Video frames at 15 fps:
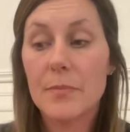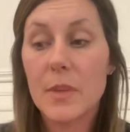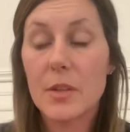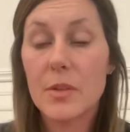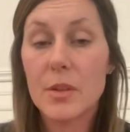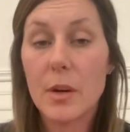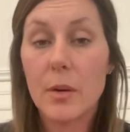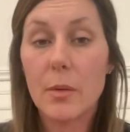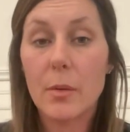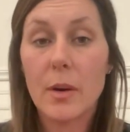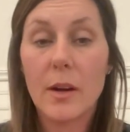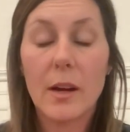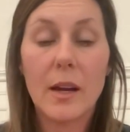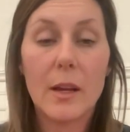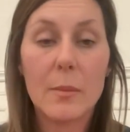So
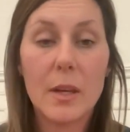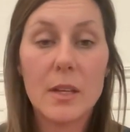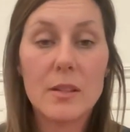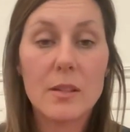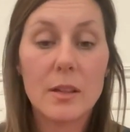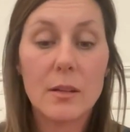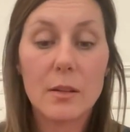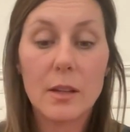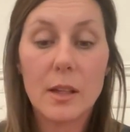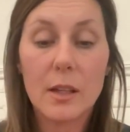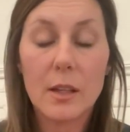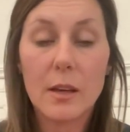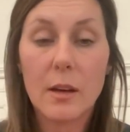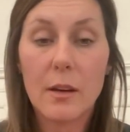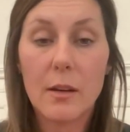I
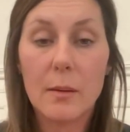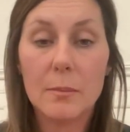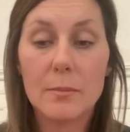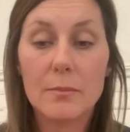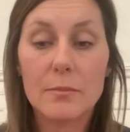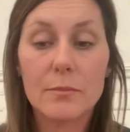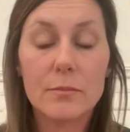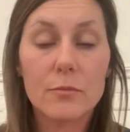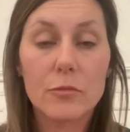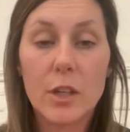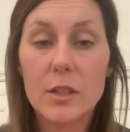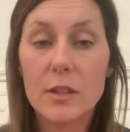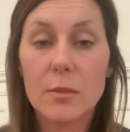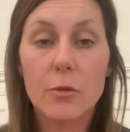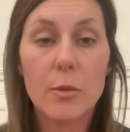basically run
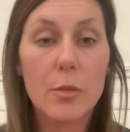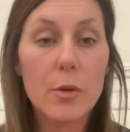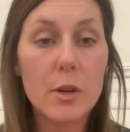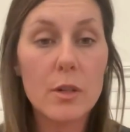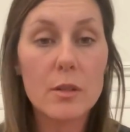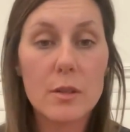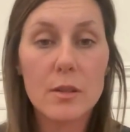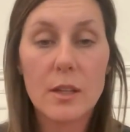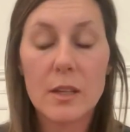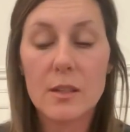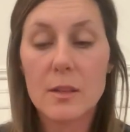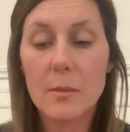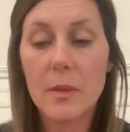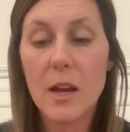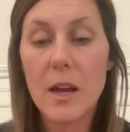some reports, get
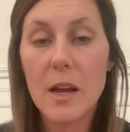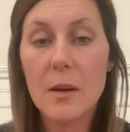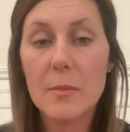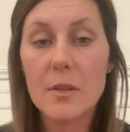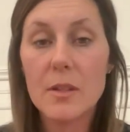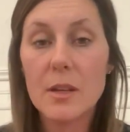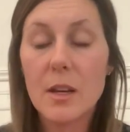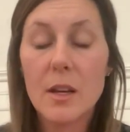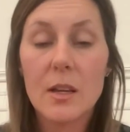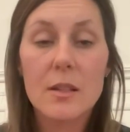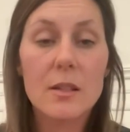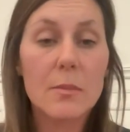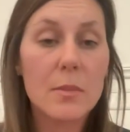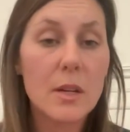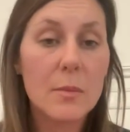some labs.
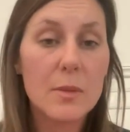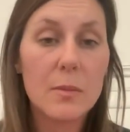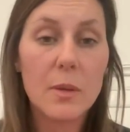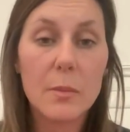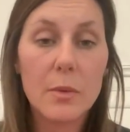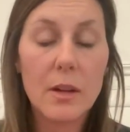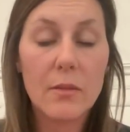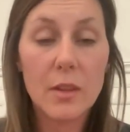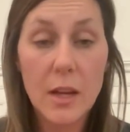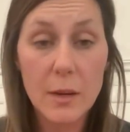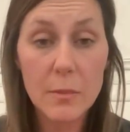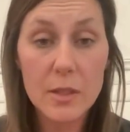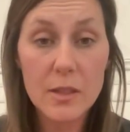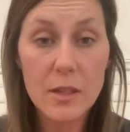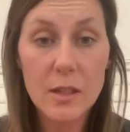Sometimes people have Lyme
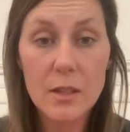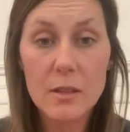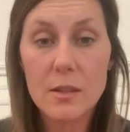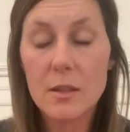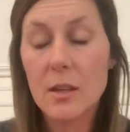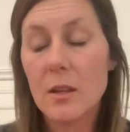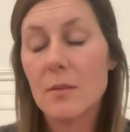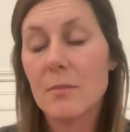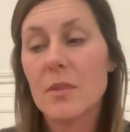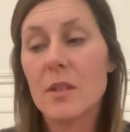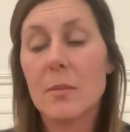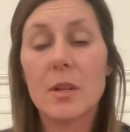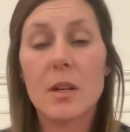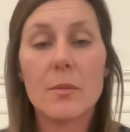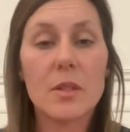disease,
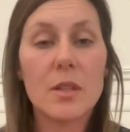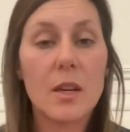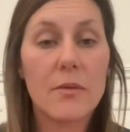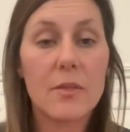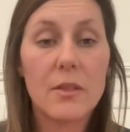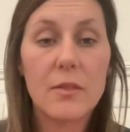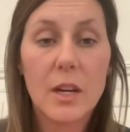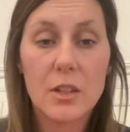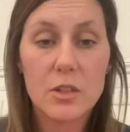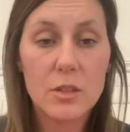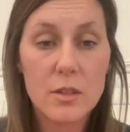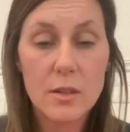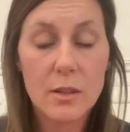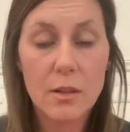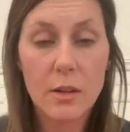sometimes they have
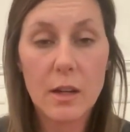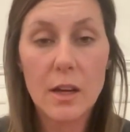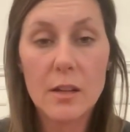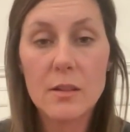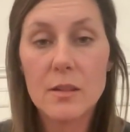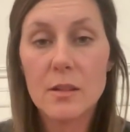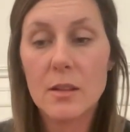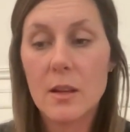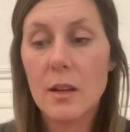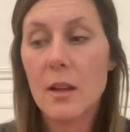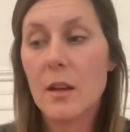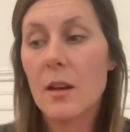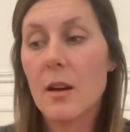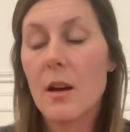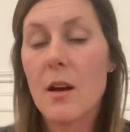infections in their guts.
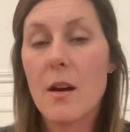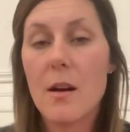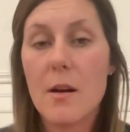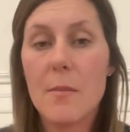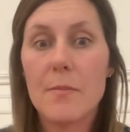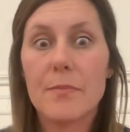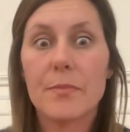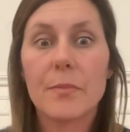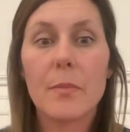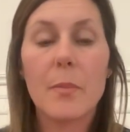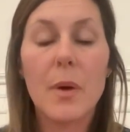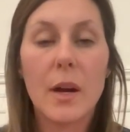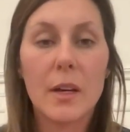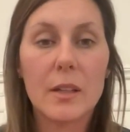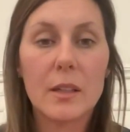
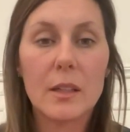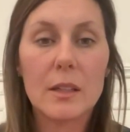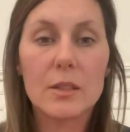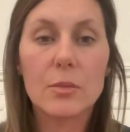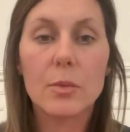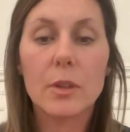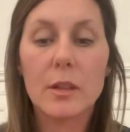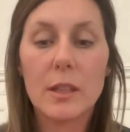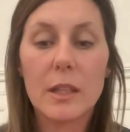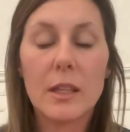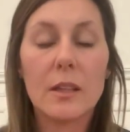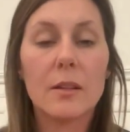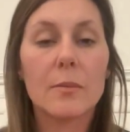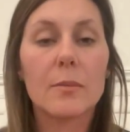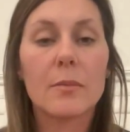But it's
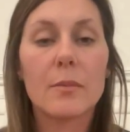really